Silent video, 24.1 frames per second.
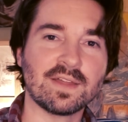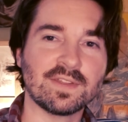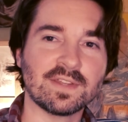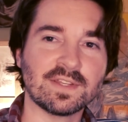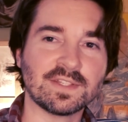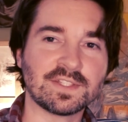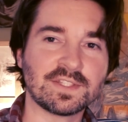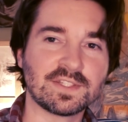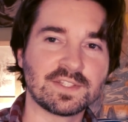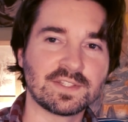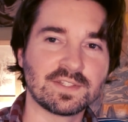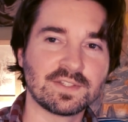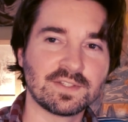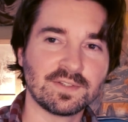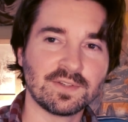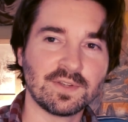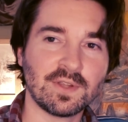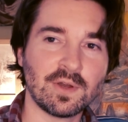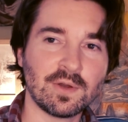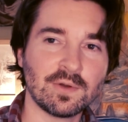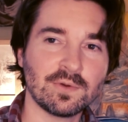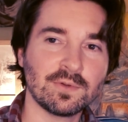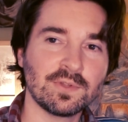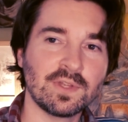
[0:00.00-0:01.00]
then
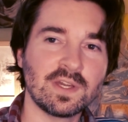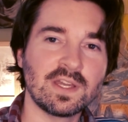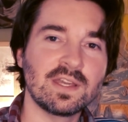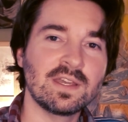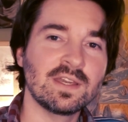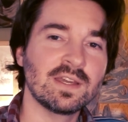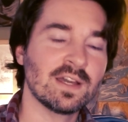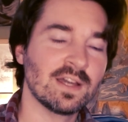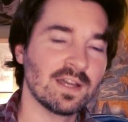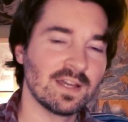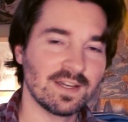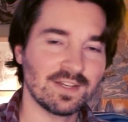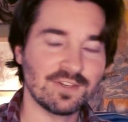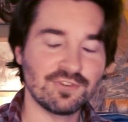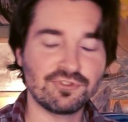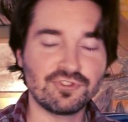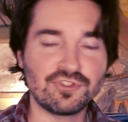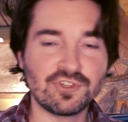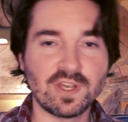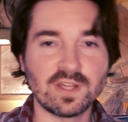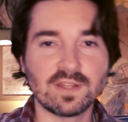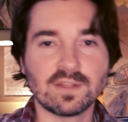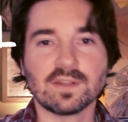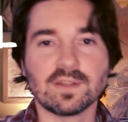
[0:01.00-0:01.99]
slowly
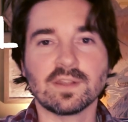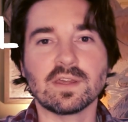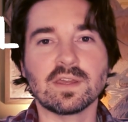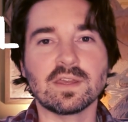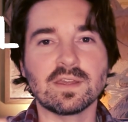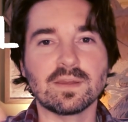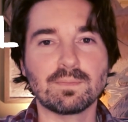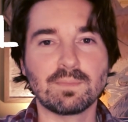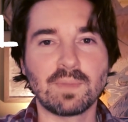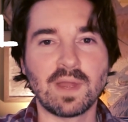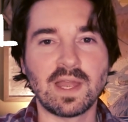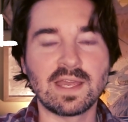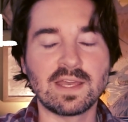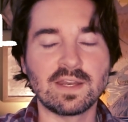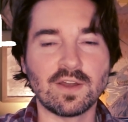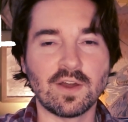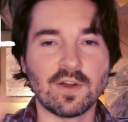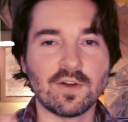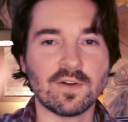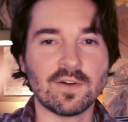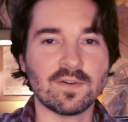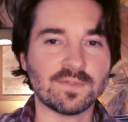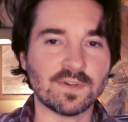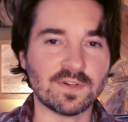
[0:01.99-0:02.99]
gently paint
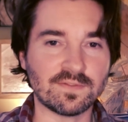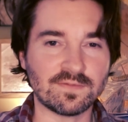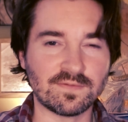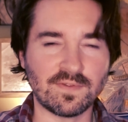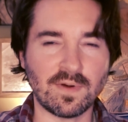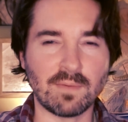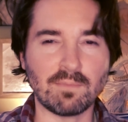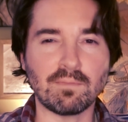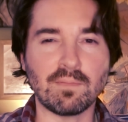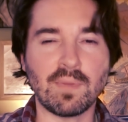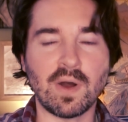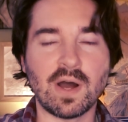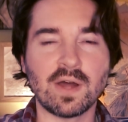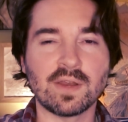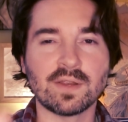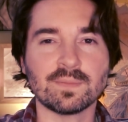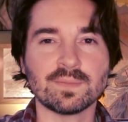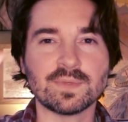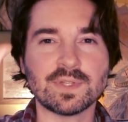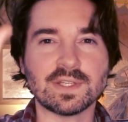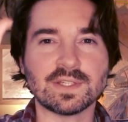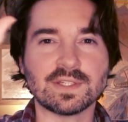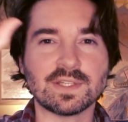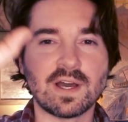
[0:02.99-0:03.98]
over from bottom
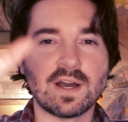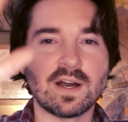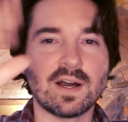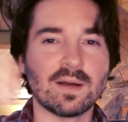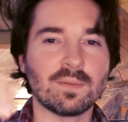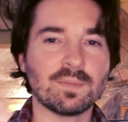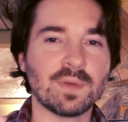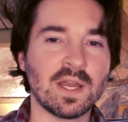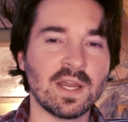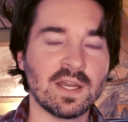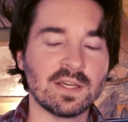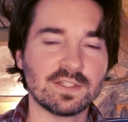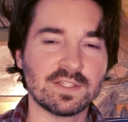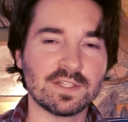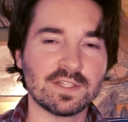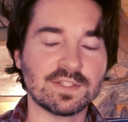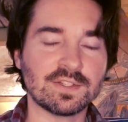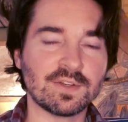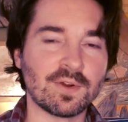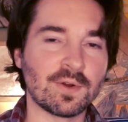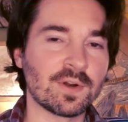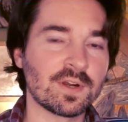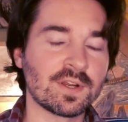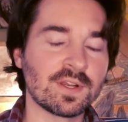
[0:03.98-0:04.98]
to top to
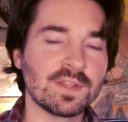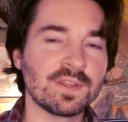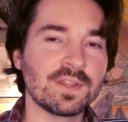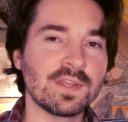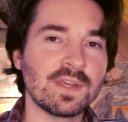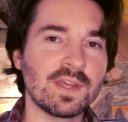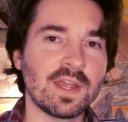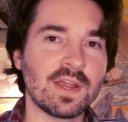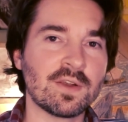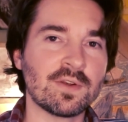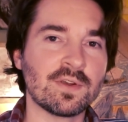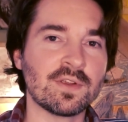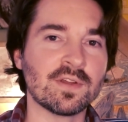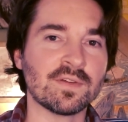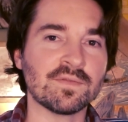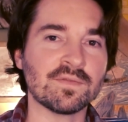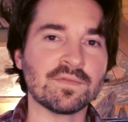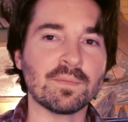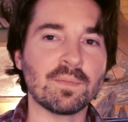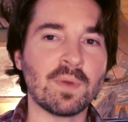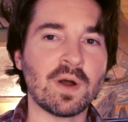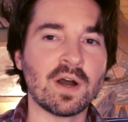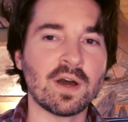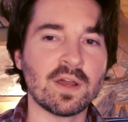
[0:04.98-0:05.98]
darken the area of the
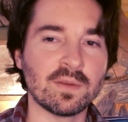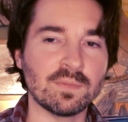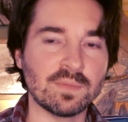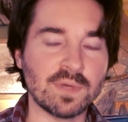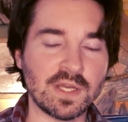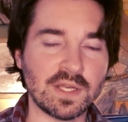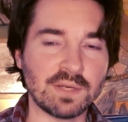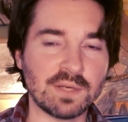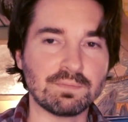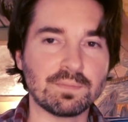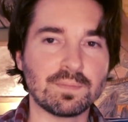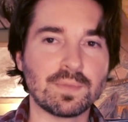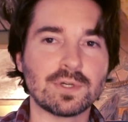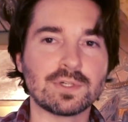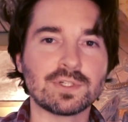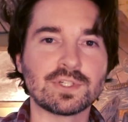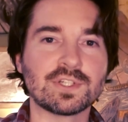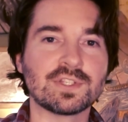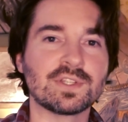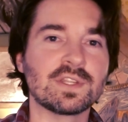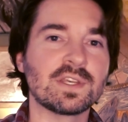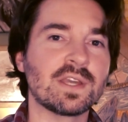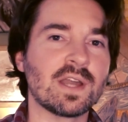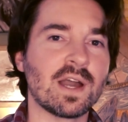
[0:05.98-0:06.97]
bottom and
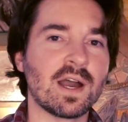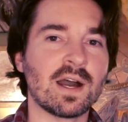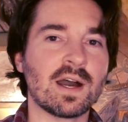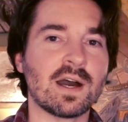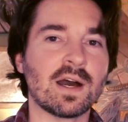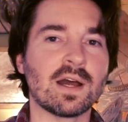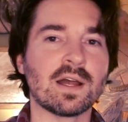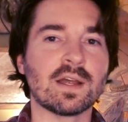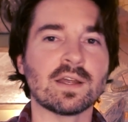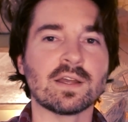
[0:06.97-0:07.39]
push the eye